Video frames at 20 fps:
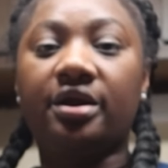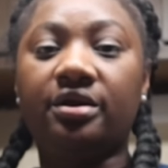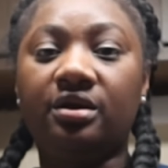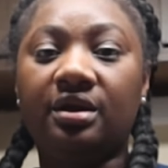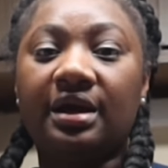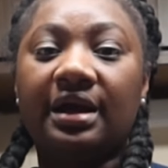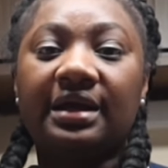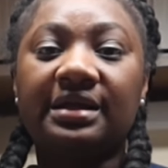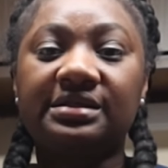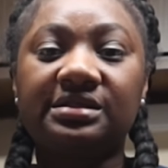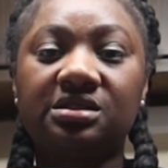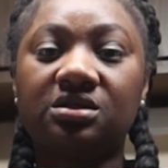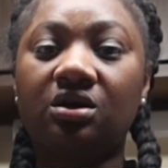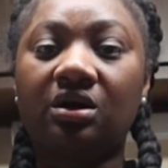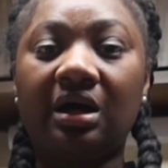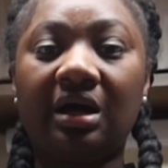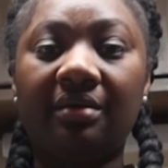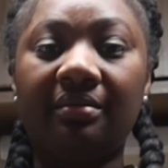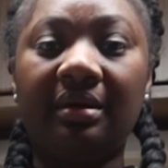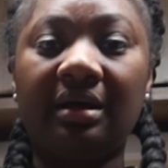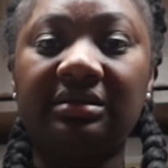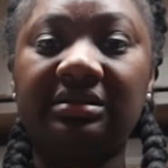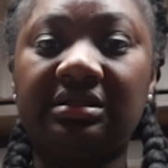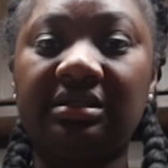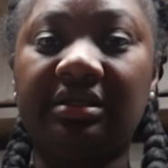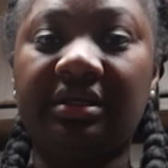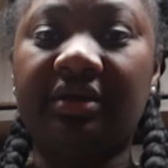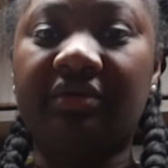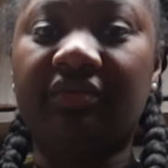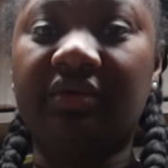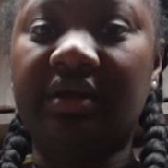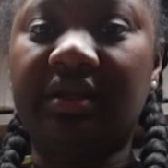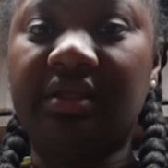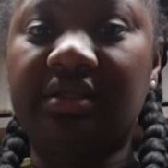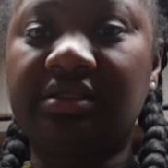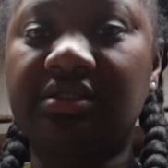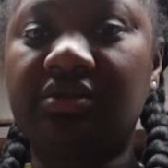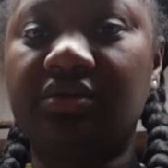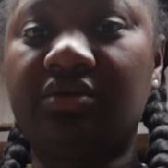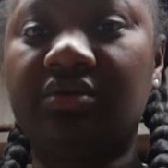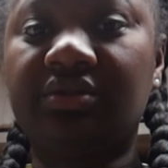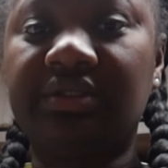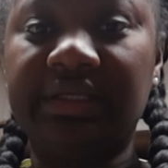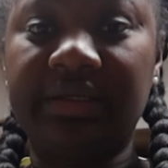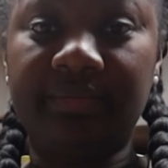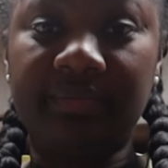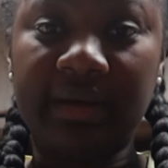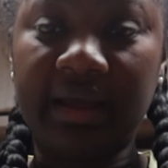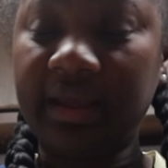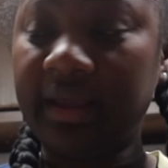you guys, so I'm about to get ready to dip my